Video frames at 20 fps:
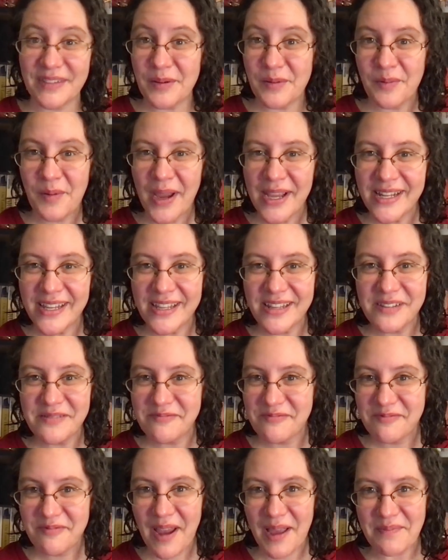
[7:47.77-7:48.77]
Writing
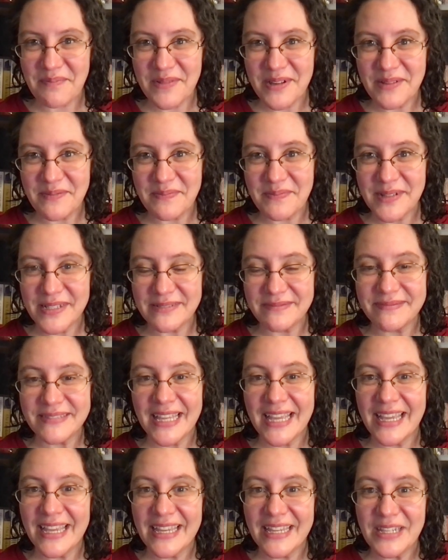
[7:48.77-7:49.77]
wrap up.
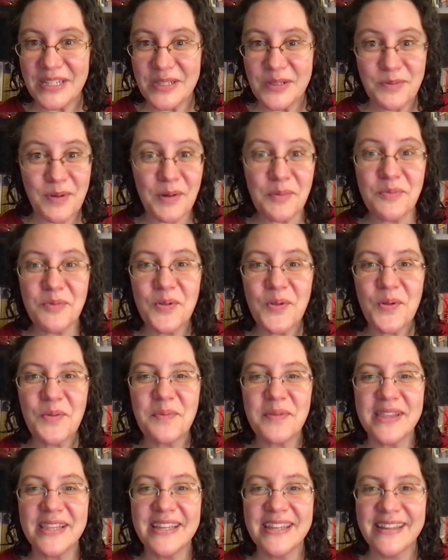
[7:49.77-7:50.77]
Drum roll,
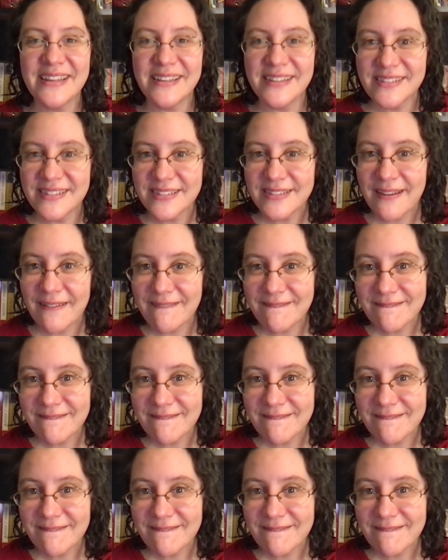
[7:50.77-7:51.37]
please.